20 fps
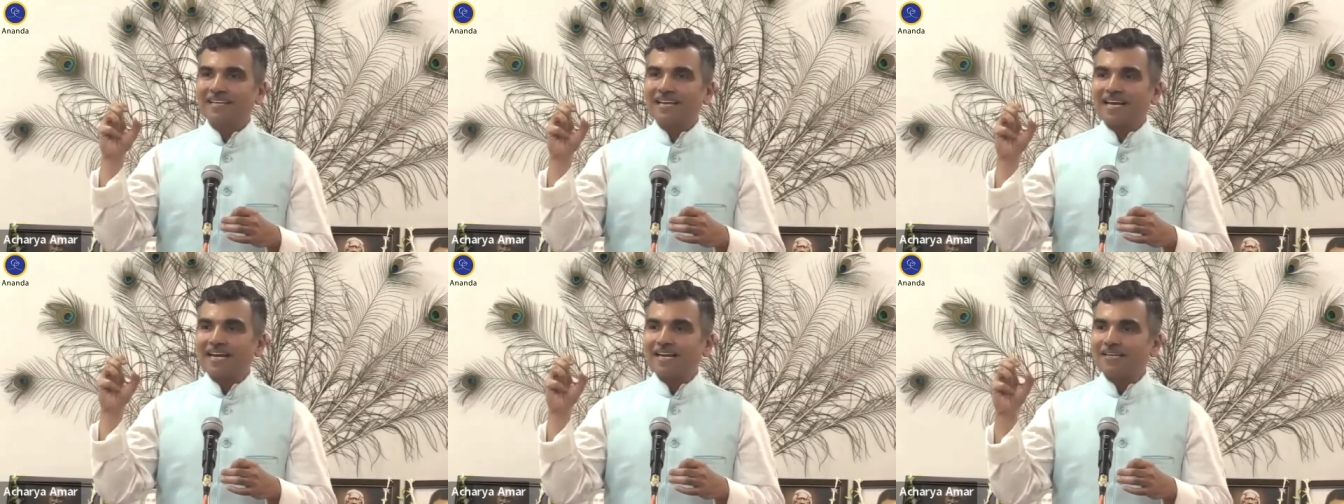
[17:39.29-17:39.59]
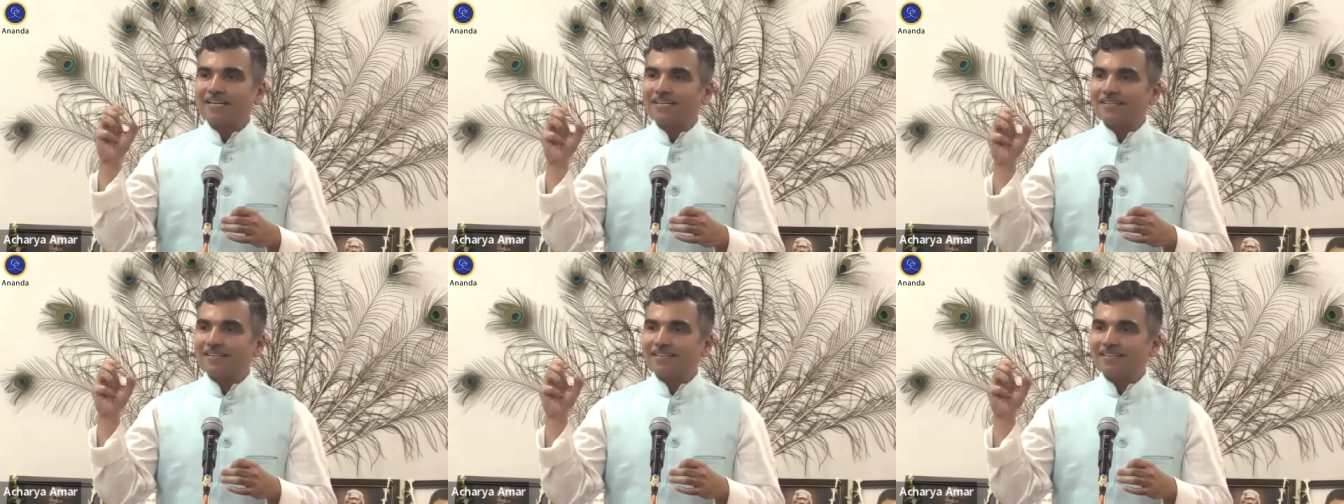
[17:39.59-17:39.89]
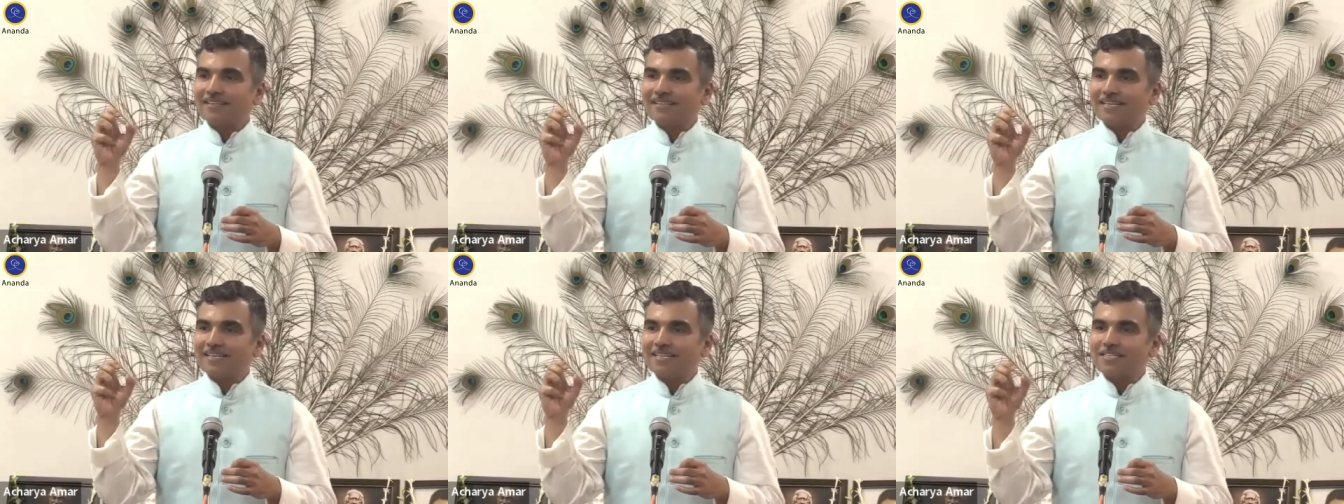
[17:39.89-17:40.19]
And
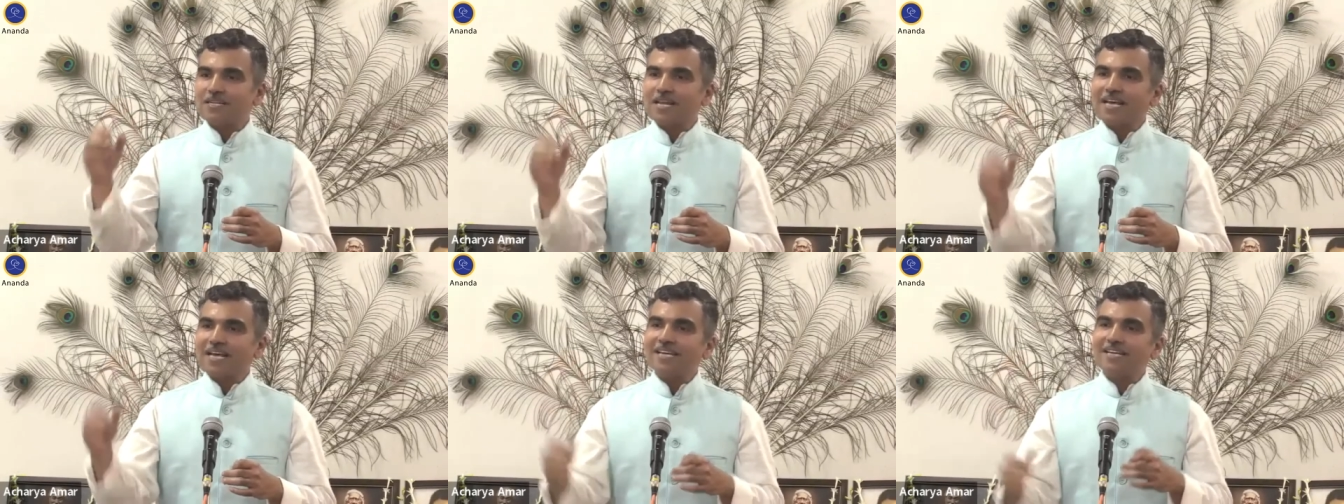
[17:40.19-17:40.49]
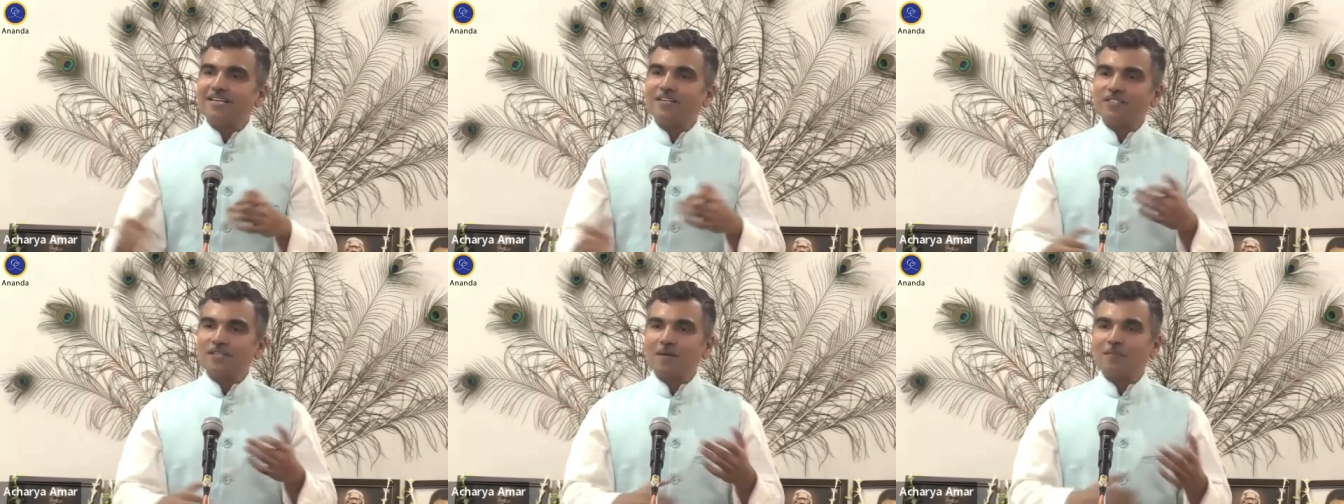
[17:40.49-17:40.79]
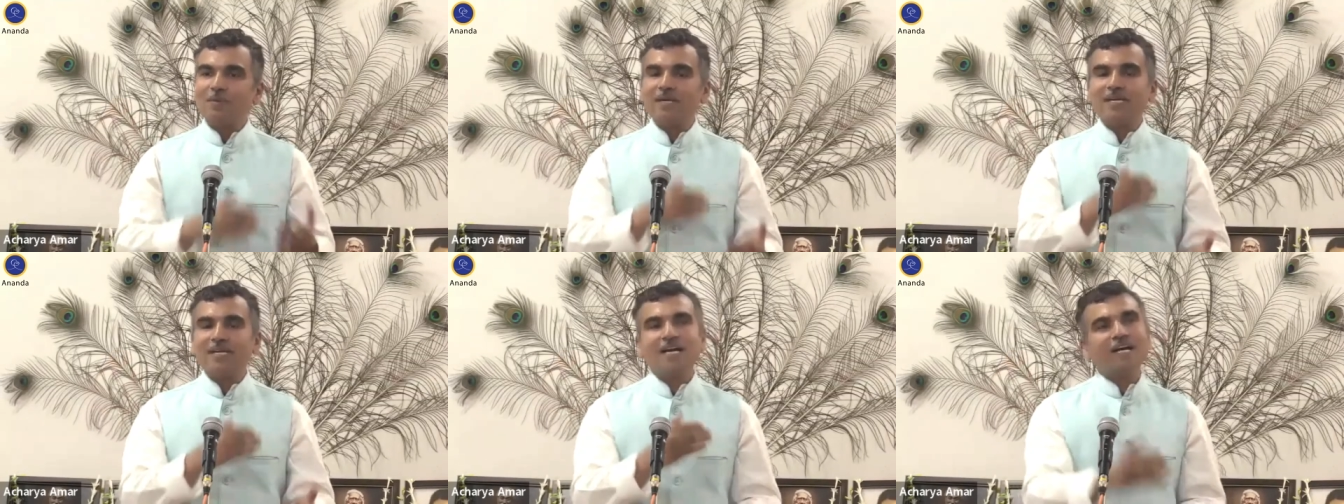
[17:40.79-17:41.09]
it's like
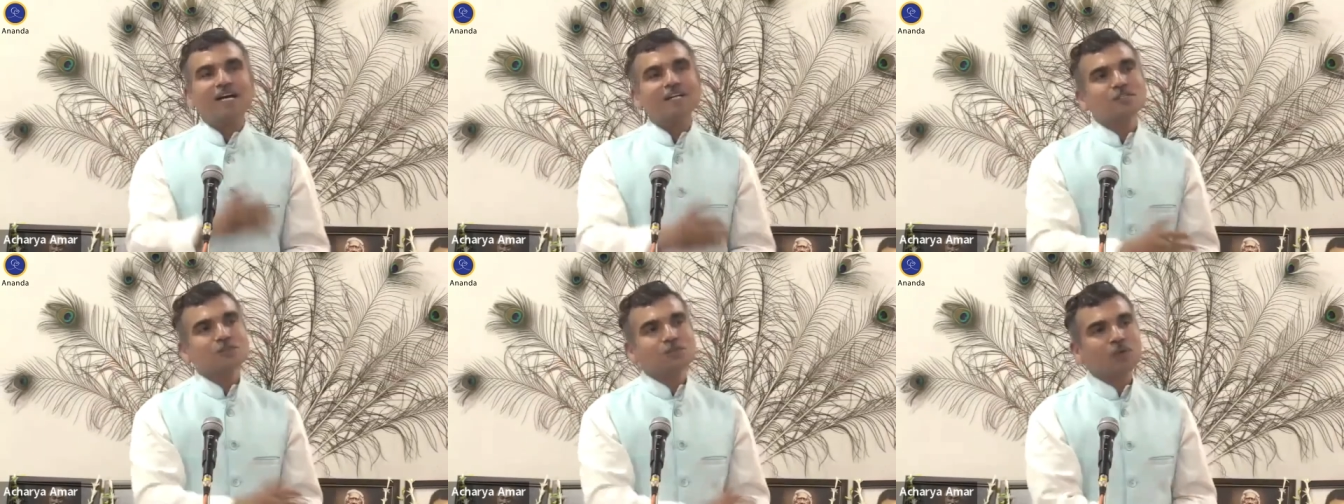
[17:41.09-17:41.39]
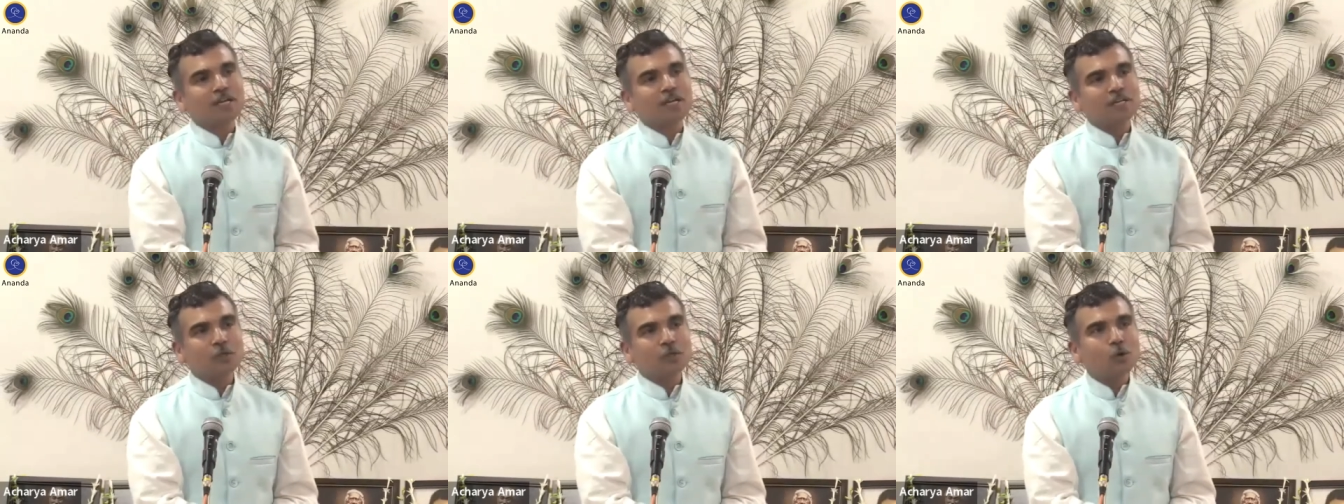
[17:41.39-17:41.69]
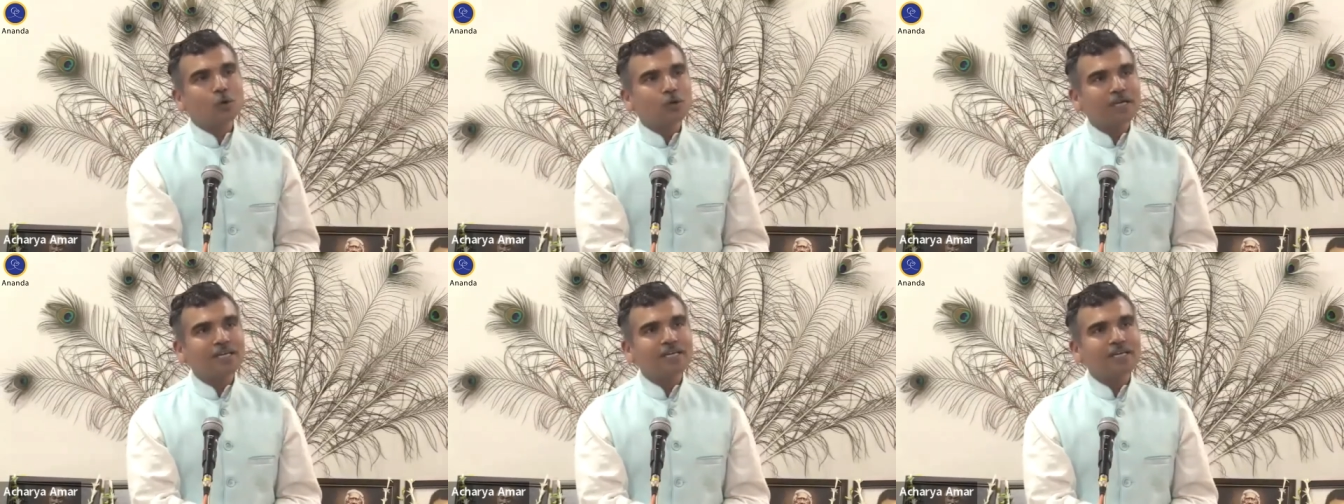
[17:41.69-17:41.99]
somebody asked one
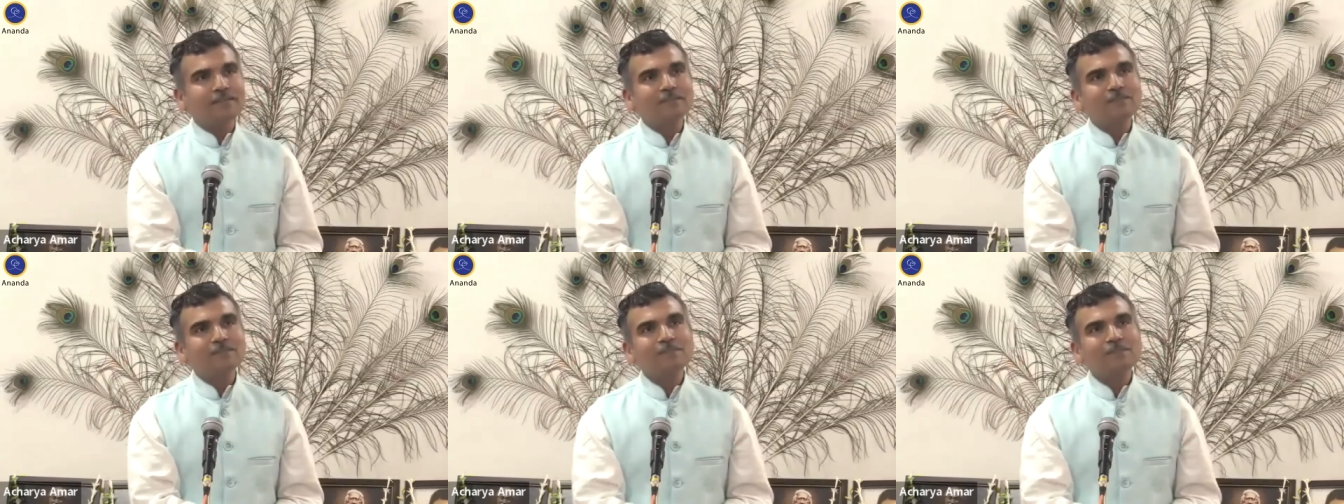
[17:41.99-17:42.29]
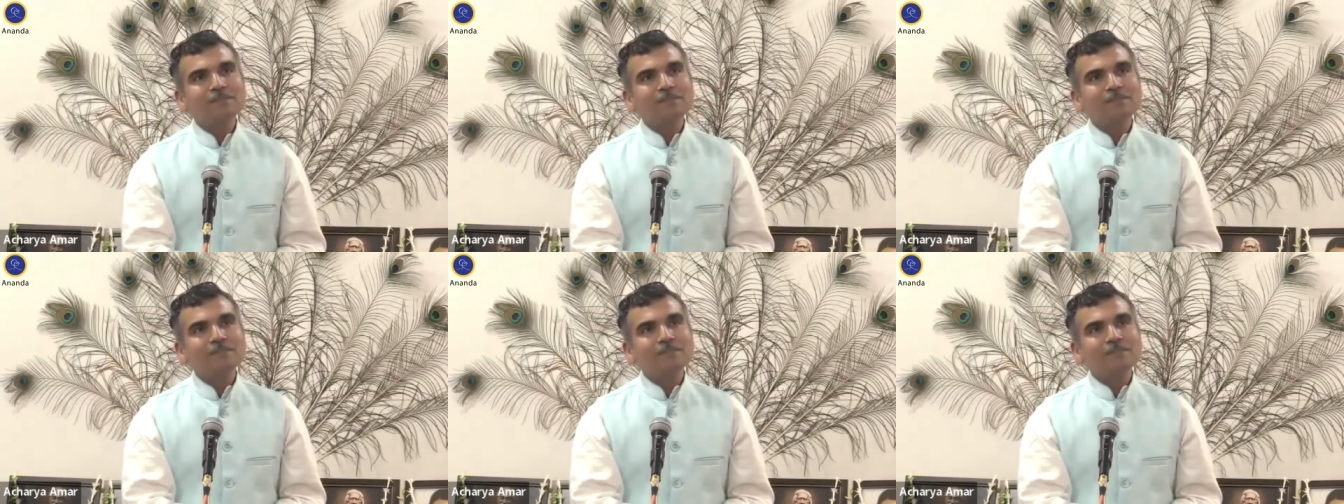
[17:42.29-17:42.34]
yogi